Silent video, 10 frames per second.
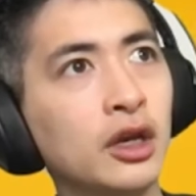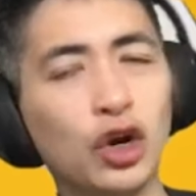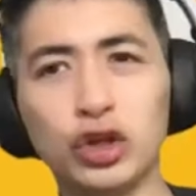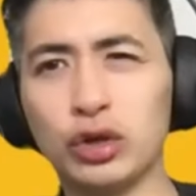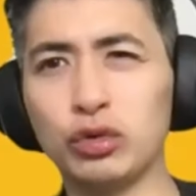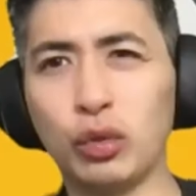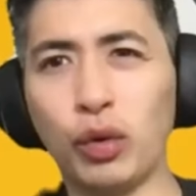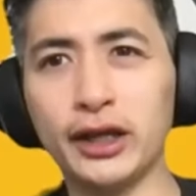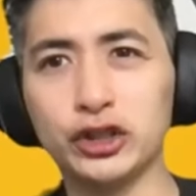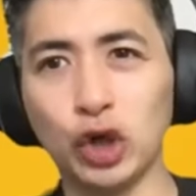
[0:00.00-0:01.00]
you know, the, the
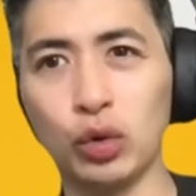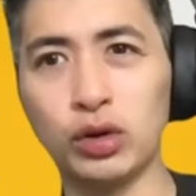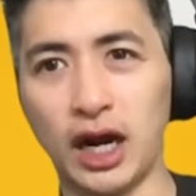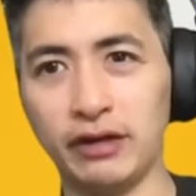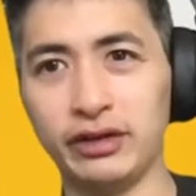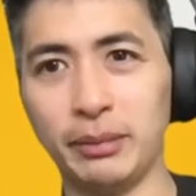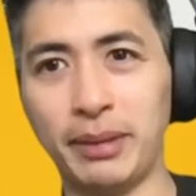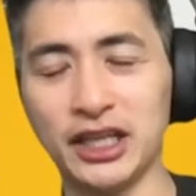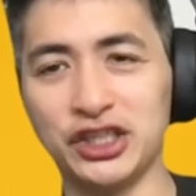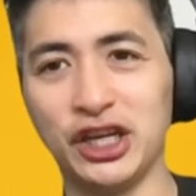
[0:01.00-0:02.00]
running joke kind of in the
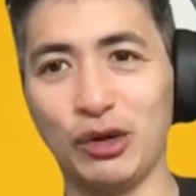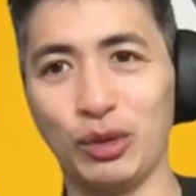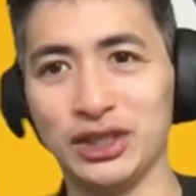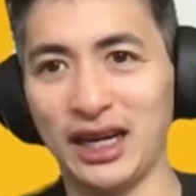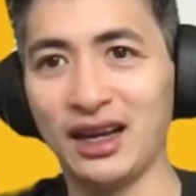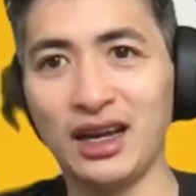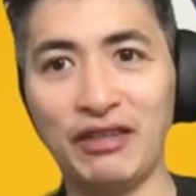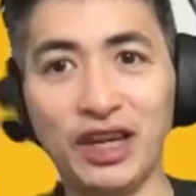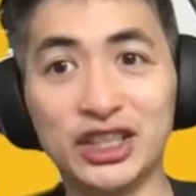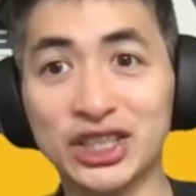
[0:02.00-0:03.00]
past year was like,
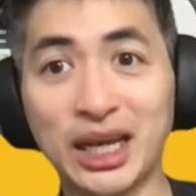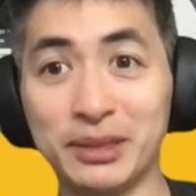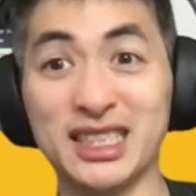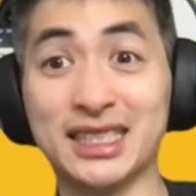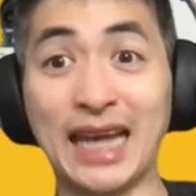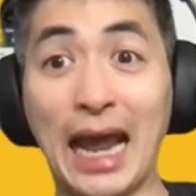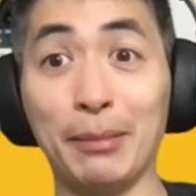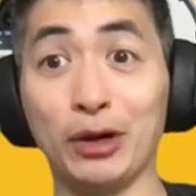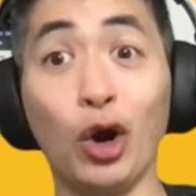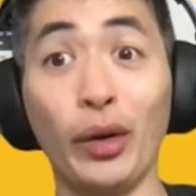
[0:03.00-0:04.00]
if he had just kept this
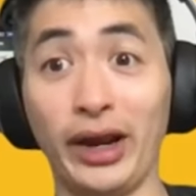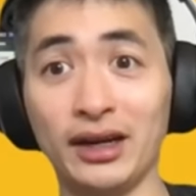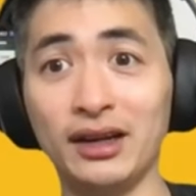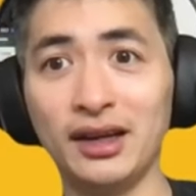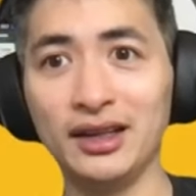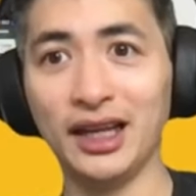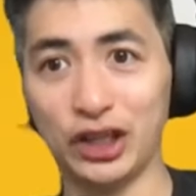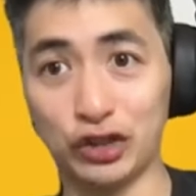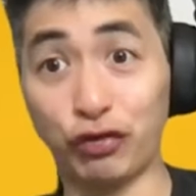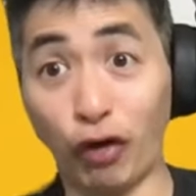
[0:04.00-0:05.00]
scam going, like
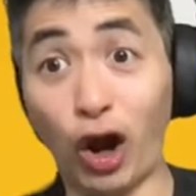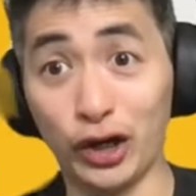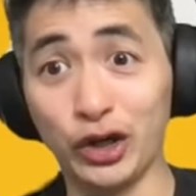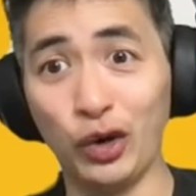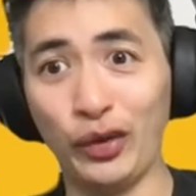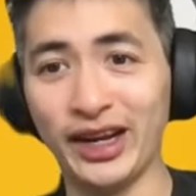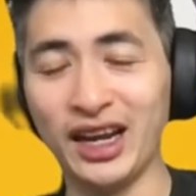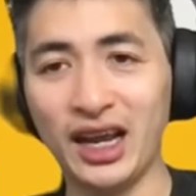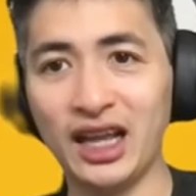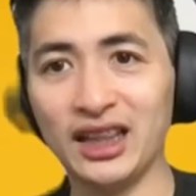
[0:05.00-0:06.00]
this fraud going,
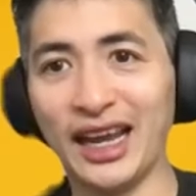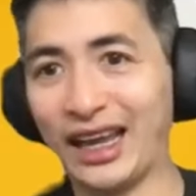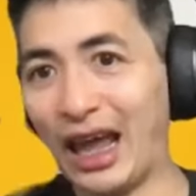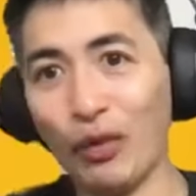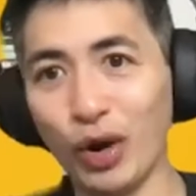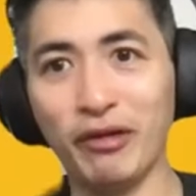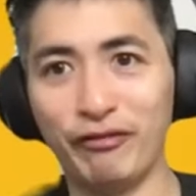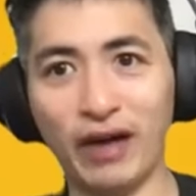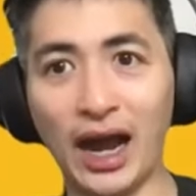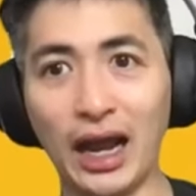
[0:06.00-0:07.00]
like it would have been
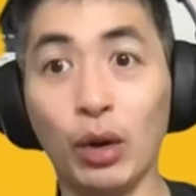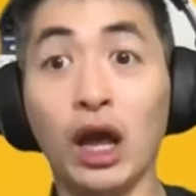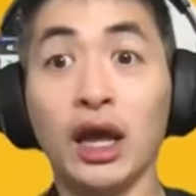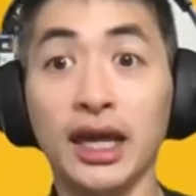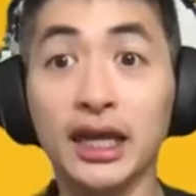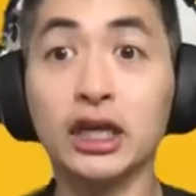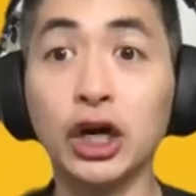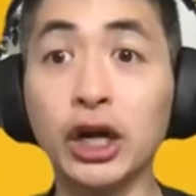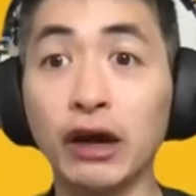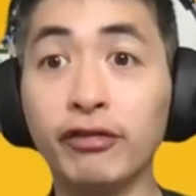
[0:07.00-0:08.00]
fine. It would, he
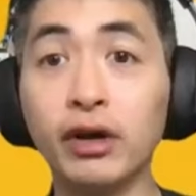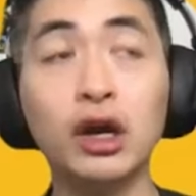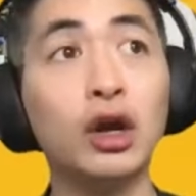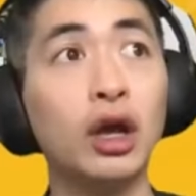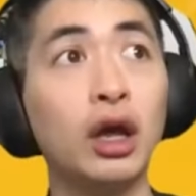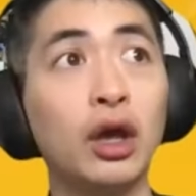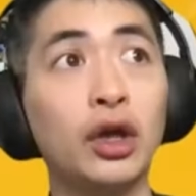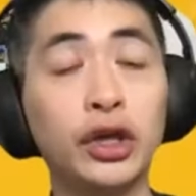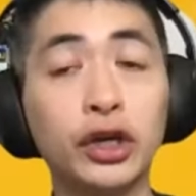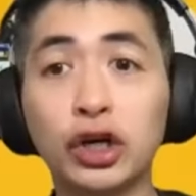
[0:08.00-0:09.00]
could have,
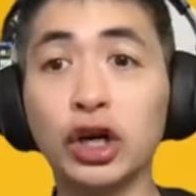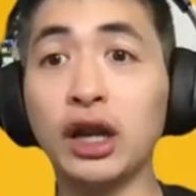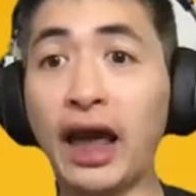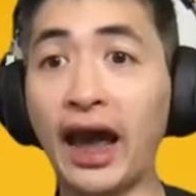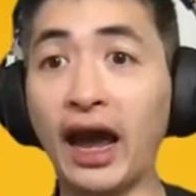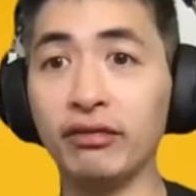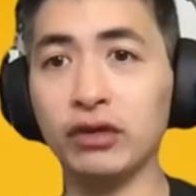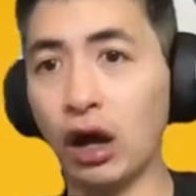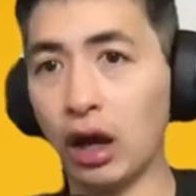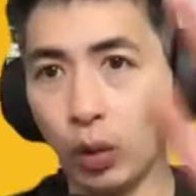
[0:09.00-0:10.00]
he could have
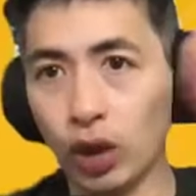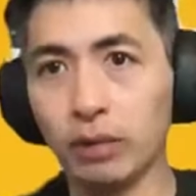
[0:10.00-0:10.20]
not. It just would